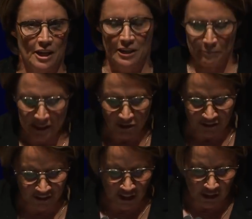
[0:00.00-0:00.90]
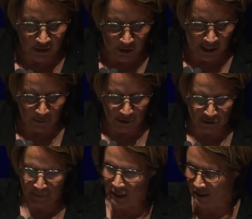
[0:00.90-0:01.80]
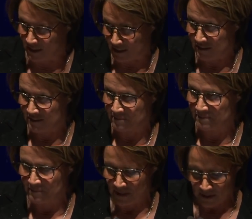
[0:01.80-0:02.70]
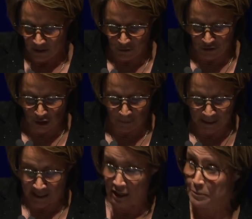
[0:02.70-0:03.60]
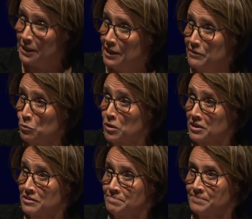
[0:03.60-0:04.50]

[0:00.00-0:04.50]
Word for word: Let me just tell you, it was Billie who taught me how to behave at work.